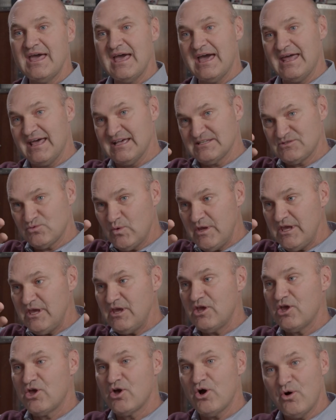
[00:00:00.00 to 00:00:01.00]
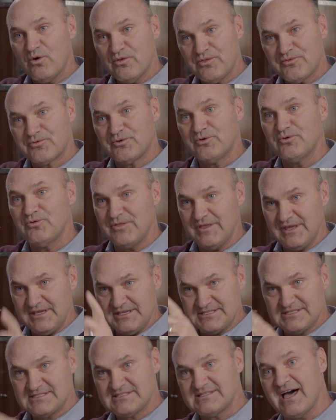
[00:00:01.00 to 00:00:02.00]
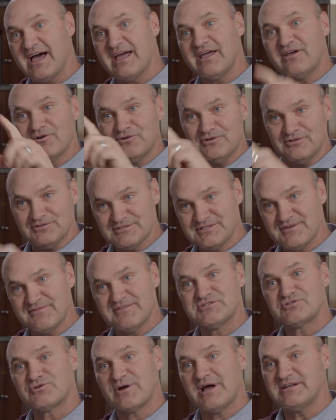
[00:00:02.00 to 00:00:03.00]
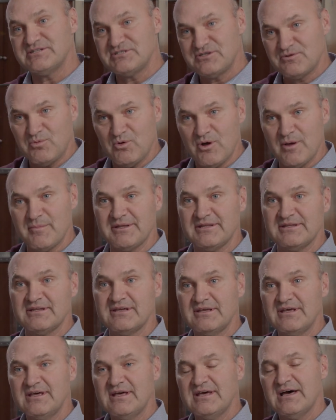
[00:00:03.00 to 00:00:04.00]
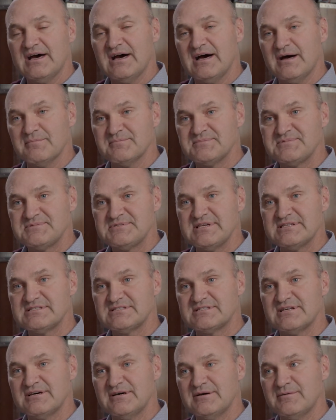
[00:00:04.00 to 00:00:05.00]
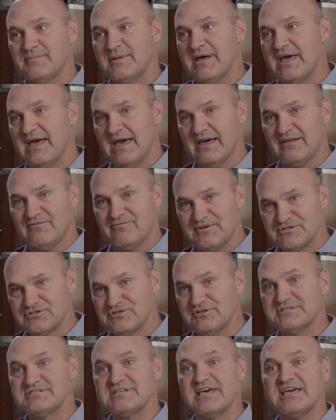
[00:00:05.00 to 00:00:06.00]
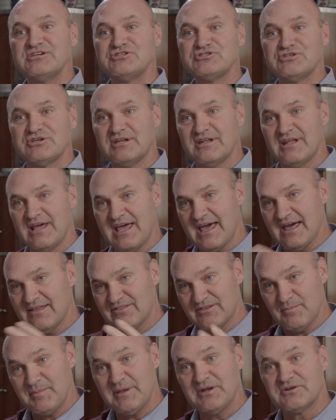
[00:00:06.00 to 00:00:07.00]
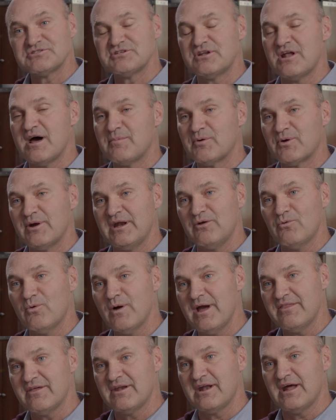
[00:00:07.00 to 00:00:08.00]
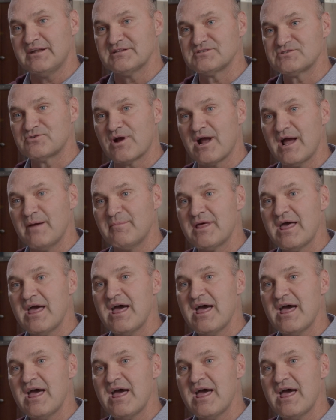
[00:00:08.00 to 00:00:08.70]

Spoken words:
And as we go through these cycles of the strategy deployment system and visualization and the Petersen Operating Way that I described,